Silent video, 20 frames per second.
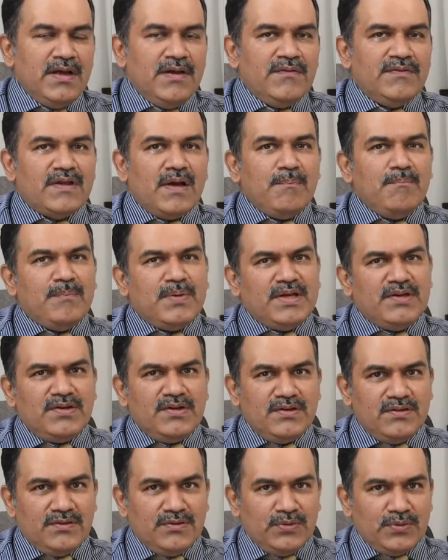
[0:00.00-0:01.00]
Some
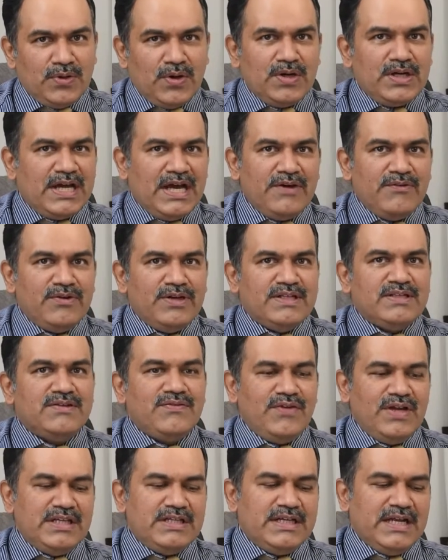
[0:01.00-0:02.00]
patients do not have
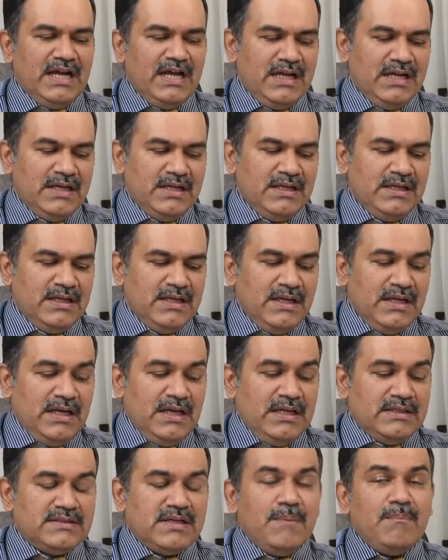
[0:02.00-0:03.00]
dysphagia.
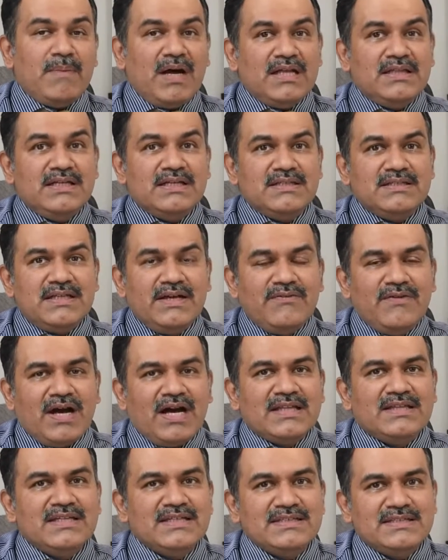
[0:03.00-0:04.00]
Some others have
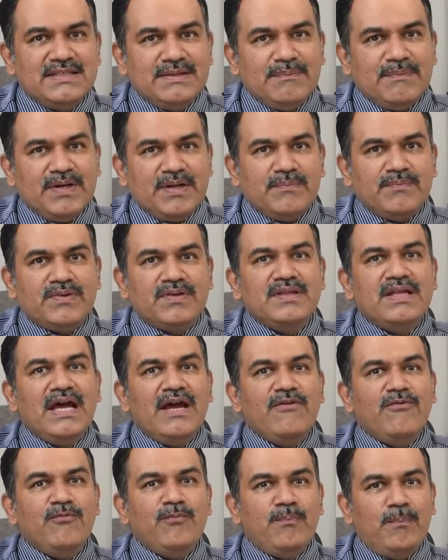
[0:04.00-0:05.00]
other symptoms. They
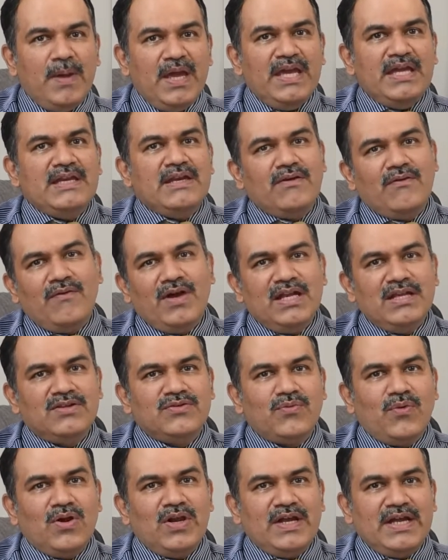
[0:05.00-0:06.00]
have pain while
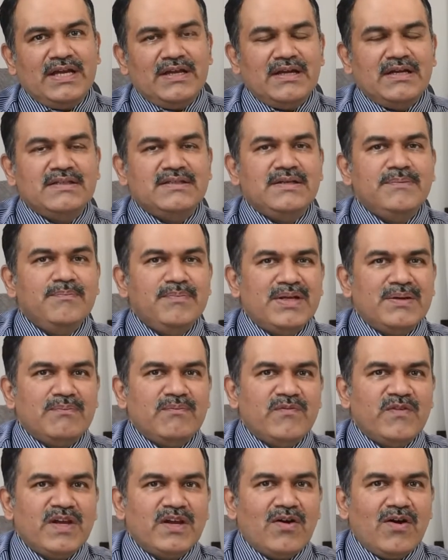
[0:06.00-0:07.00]
swallowing, a
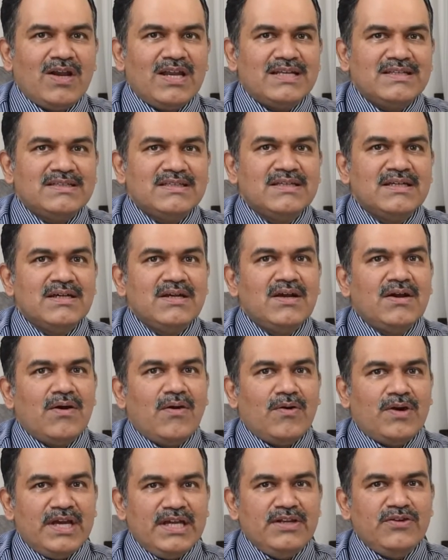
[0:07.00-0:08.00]
symptom we call as
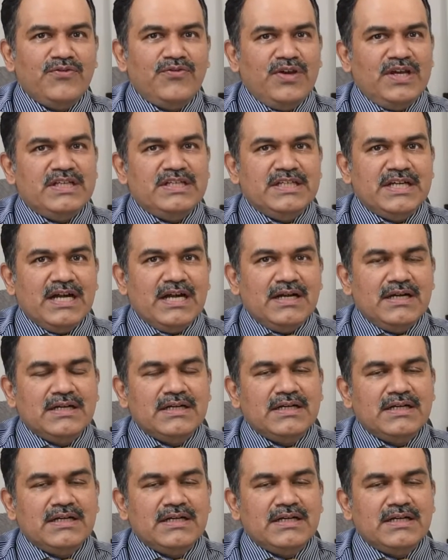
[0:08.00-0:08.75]
odynophagia.